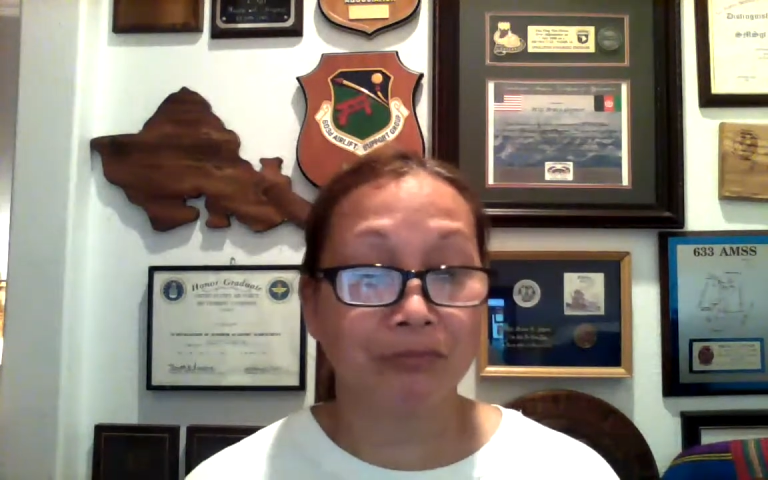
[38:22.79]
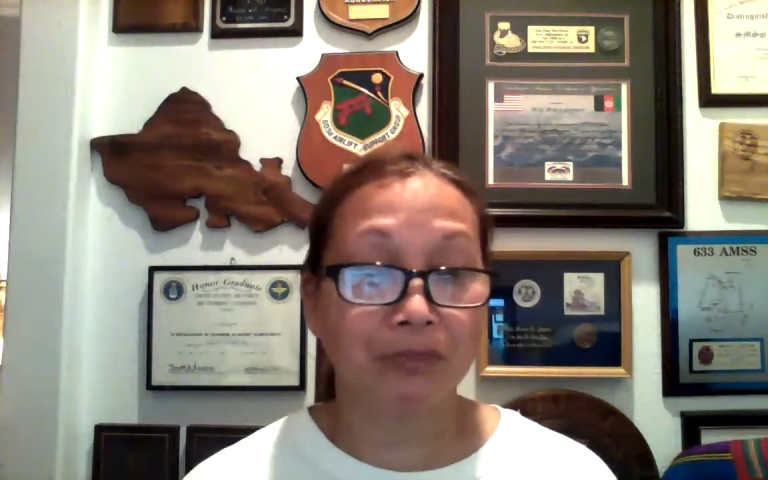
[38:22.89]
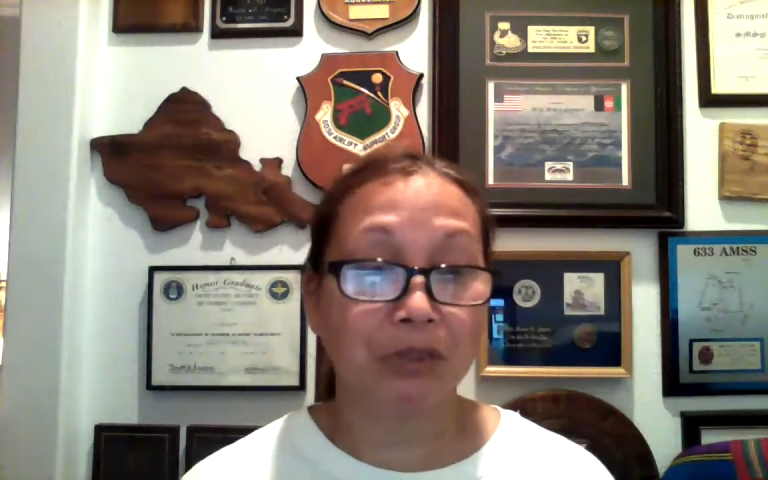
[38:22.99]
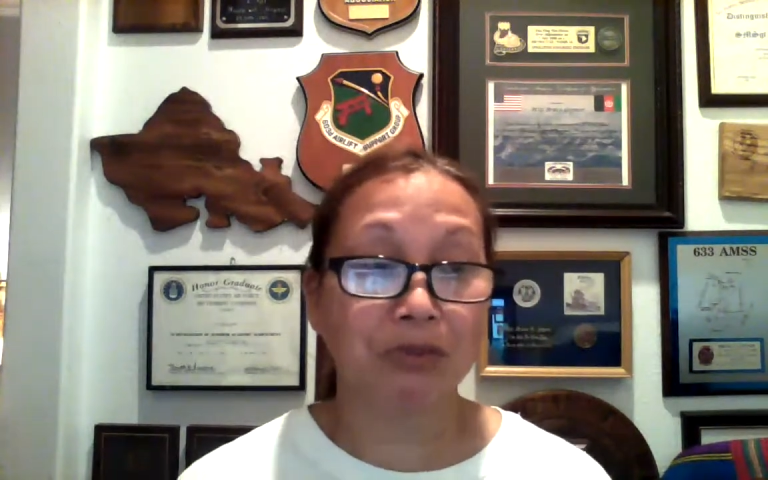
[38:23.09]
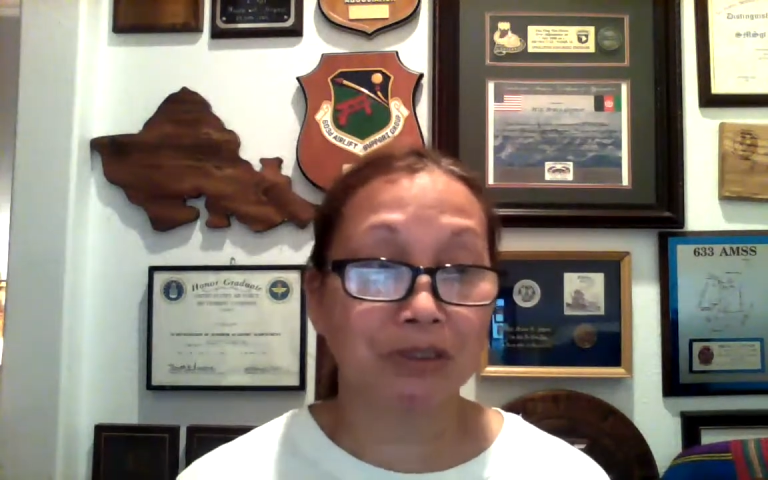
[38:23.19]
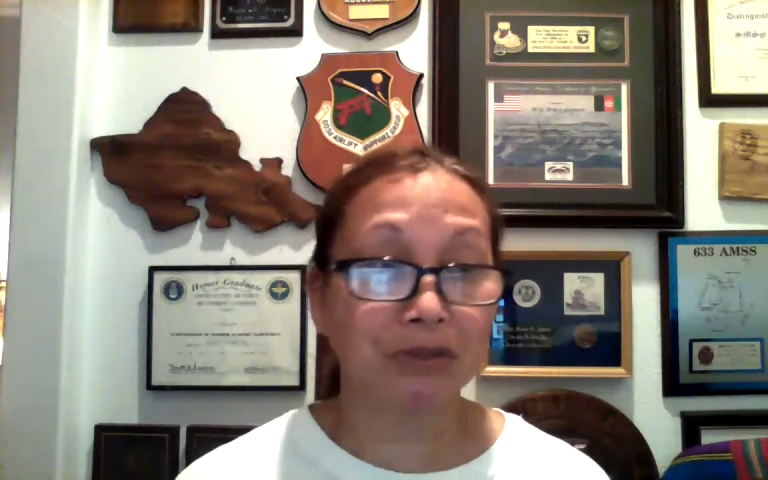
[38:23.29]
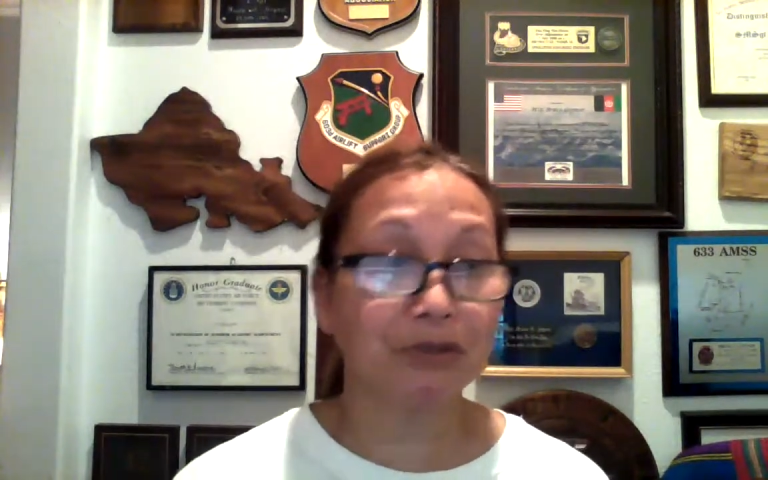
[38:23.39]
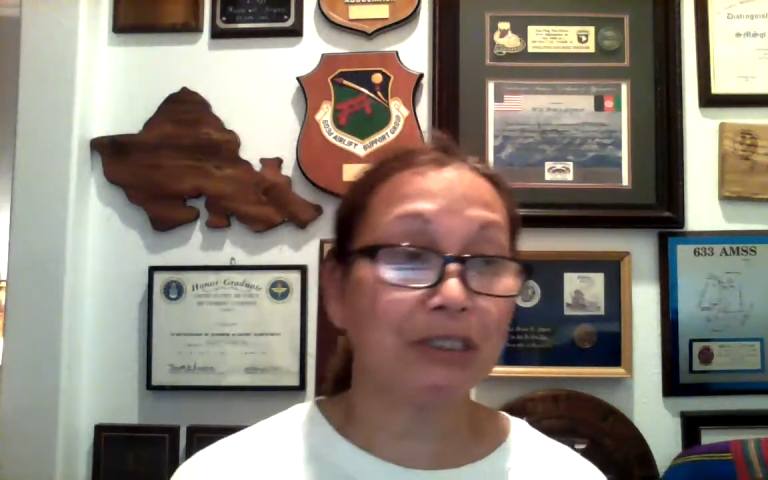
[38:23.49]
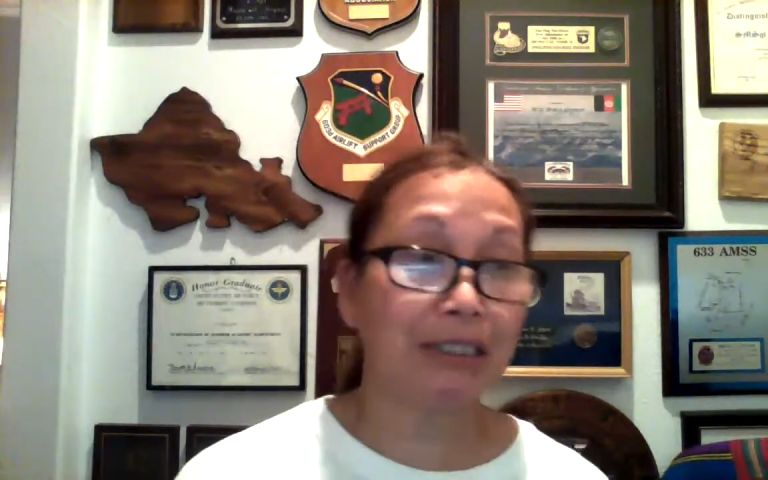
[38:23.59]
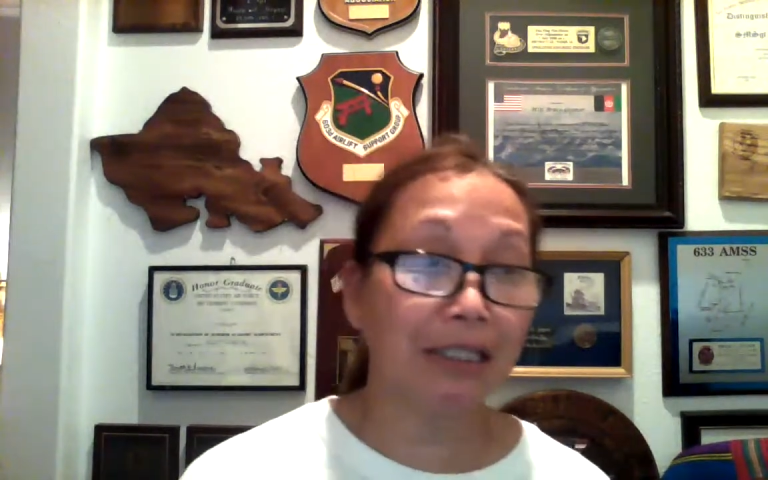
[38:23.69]
It was
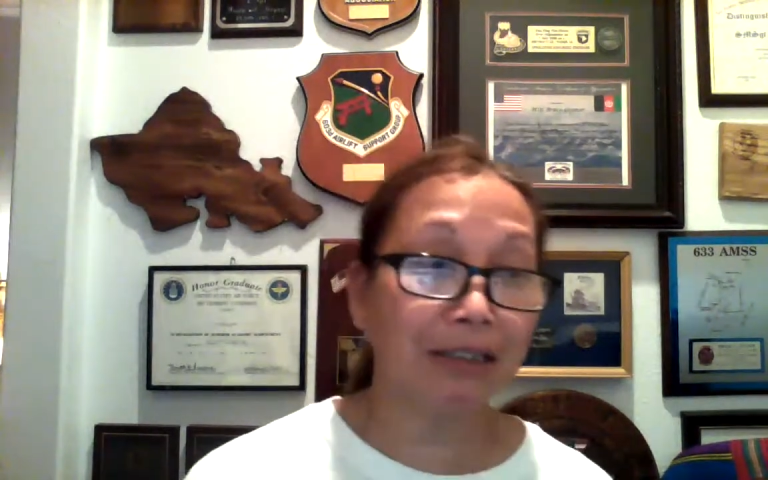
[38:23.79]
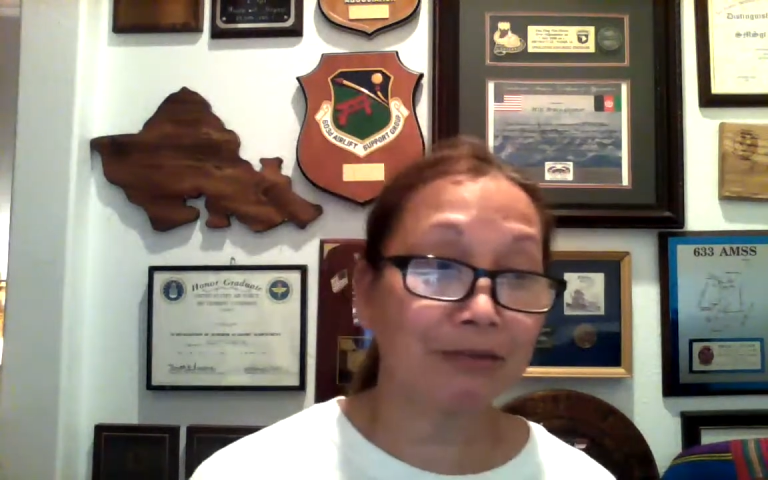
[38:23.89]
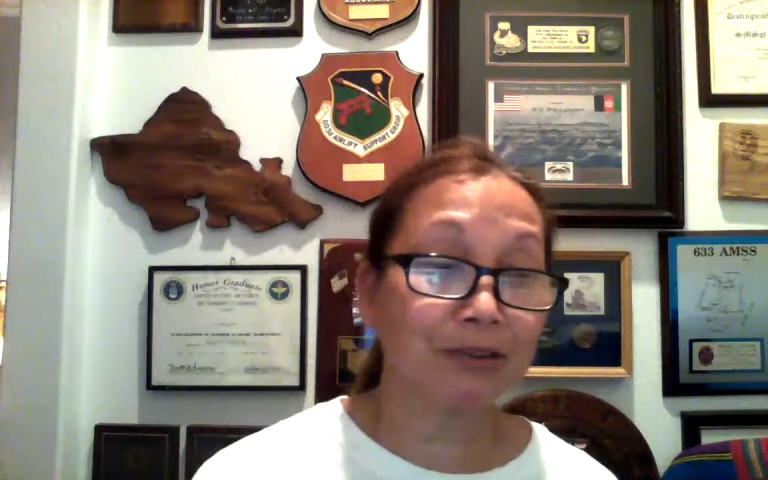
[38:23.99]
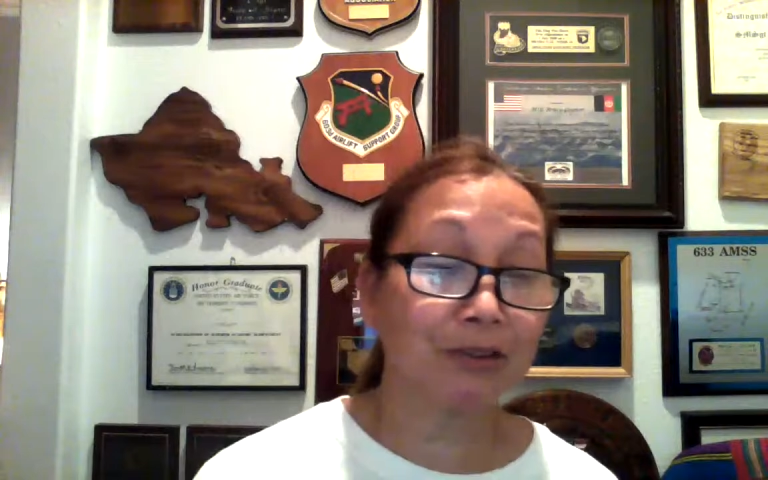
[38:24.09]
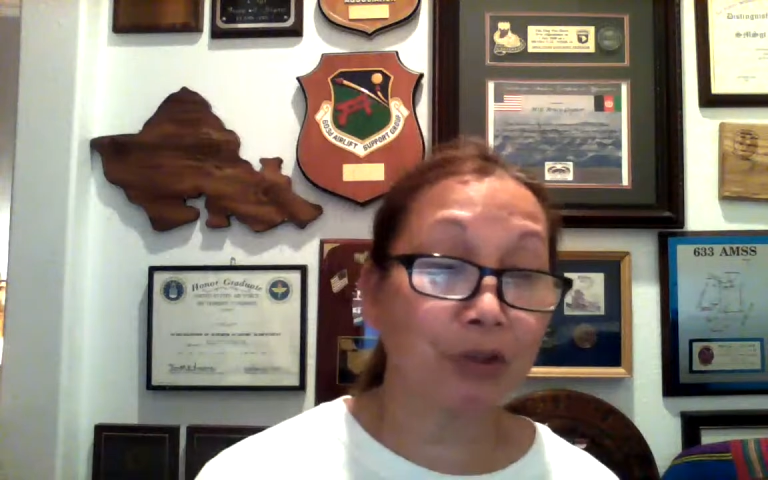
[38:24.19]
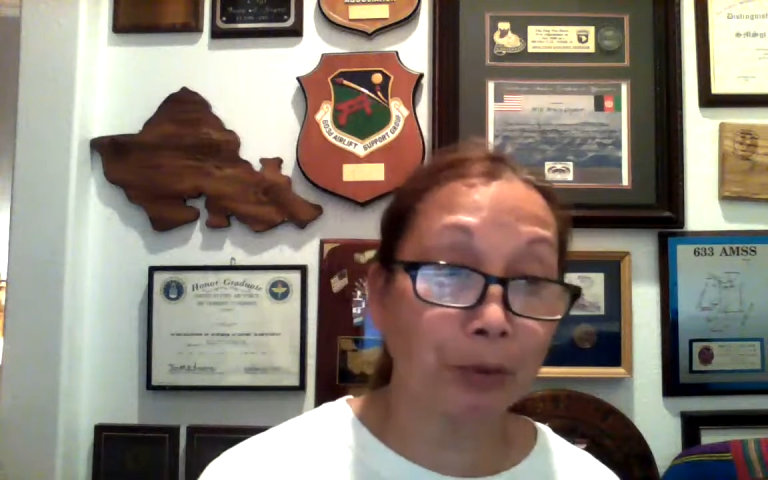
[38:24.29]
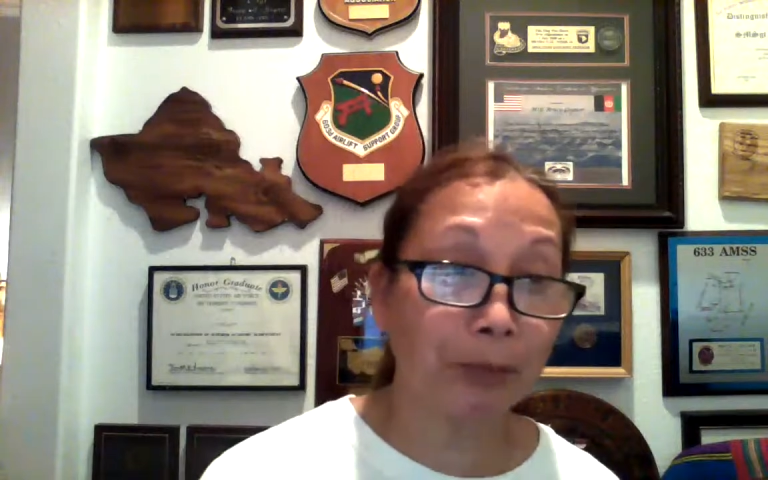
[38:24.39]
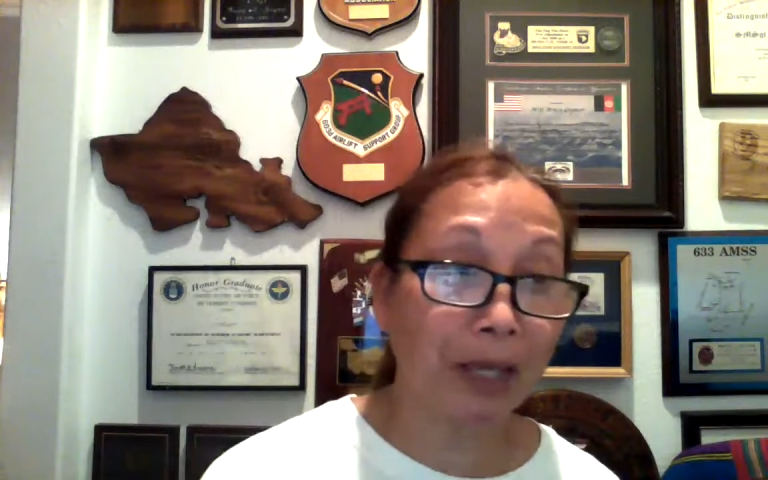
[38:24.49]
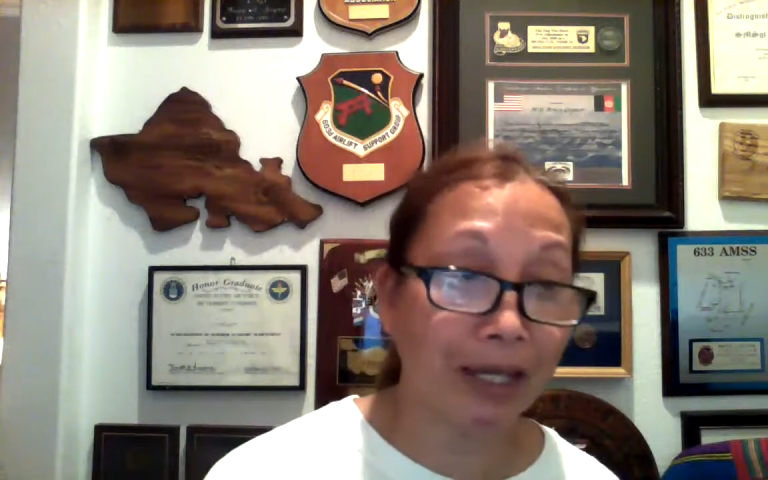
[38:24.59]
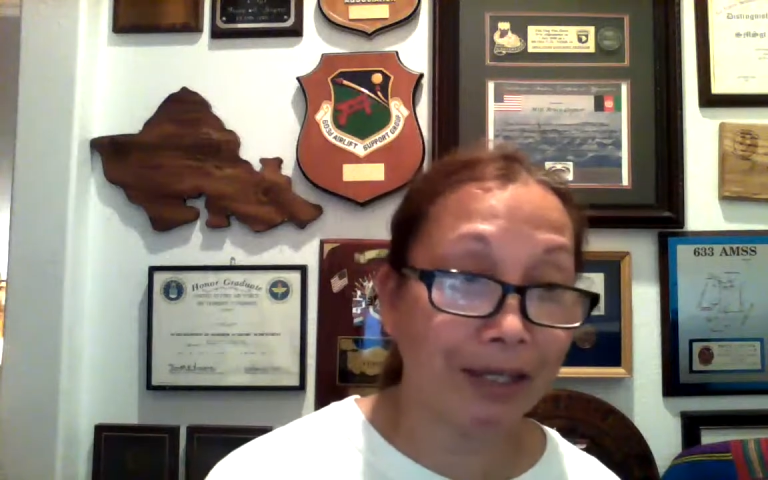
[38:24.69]
$30
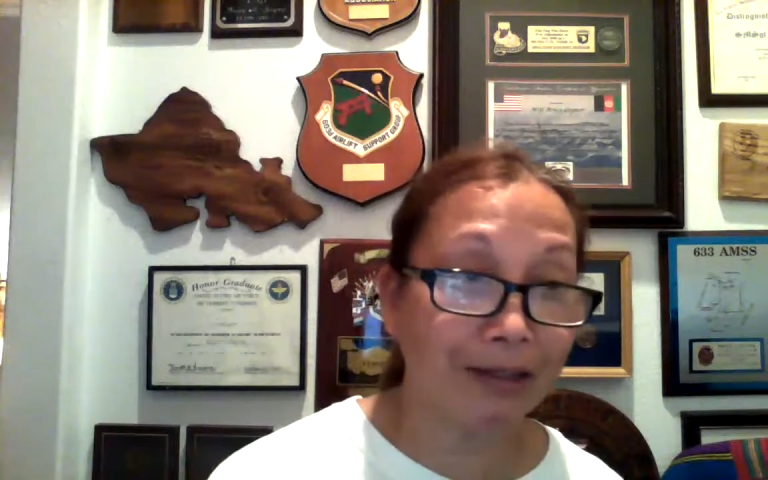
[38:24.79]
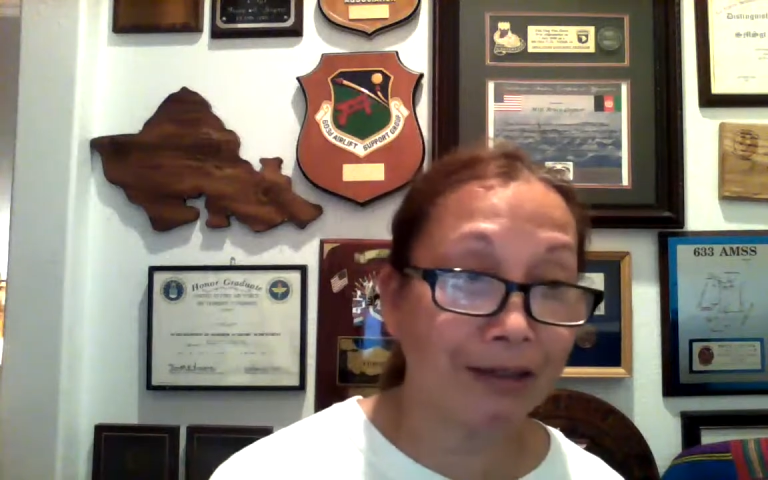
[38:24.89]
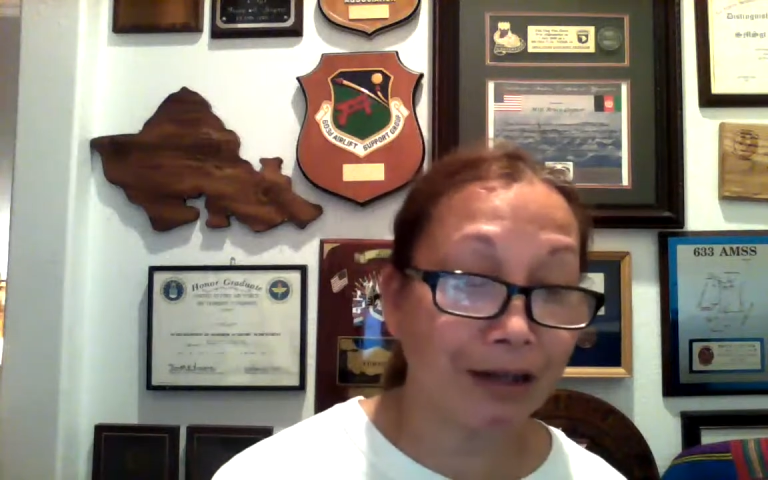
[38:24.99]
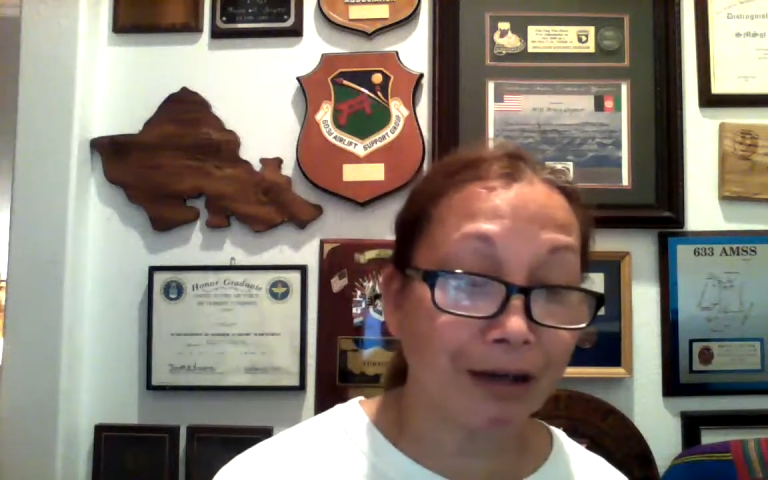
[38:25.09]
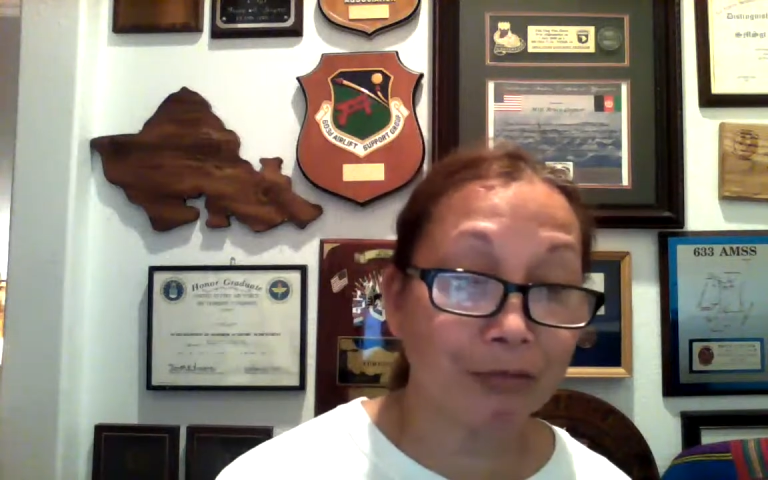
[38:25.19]
copay